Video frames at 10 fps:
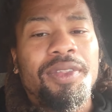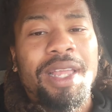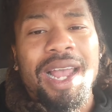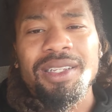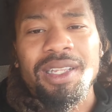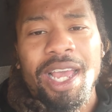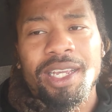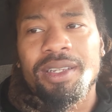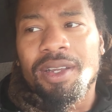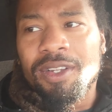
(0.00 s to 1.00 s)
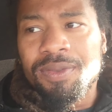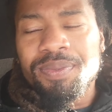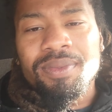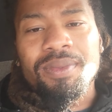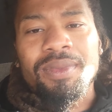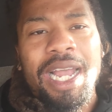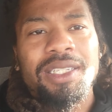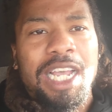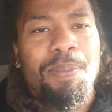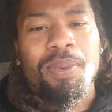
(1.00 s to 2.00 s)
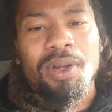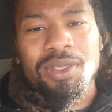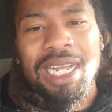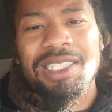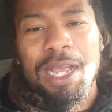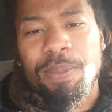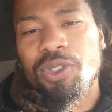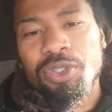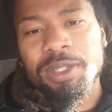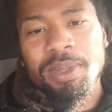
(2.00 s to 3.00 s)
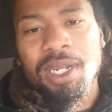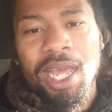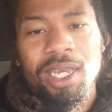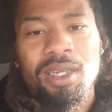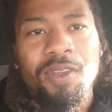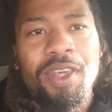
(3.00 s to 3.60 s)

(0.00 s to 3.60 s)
That type of treatment, like